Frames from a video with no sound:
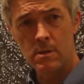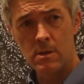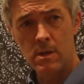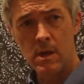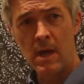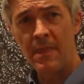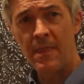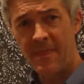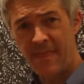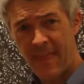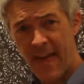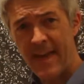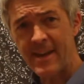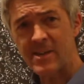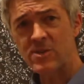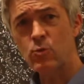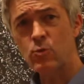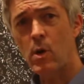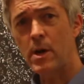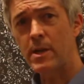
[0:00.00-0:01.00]
And that
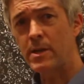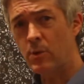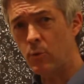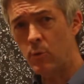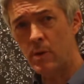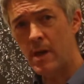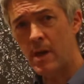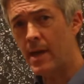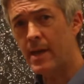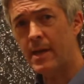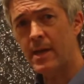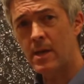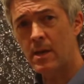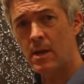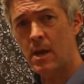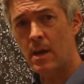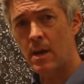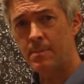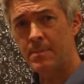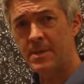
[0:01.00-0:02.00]
is why you and I
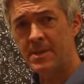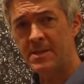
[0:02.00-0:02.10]
cannot be